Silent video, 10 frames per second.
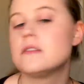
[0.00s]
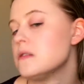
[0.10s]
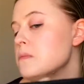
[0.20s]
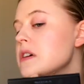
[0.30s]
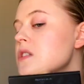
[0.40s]

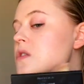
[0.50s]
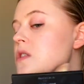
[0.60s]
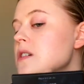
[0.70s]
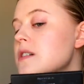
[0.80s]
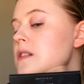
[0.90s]
under my
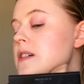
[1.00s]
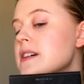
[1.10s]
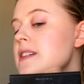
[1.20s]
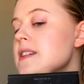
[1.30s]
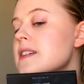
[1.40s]

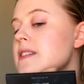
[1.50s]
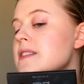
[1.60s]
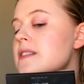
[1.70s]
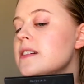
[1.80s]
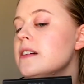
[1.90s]
jawline
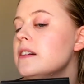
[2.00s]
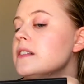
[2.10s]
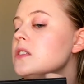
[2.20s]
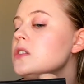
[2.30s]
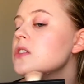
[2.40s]
here,
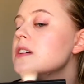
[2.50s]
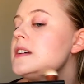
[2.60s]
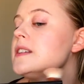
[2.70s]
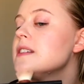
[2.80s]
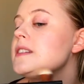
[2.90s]

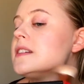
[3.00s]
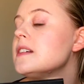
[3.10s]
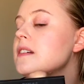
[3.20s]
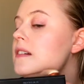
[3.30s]
just to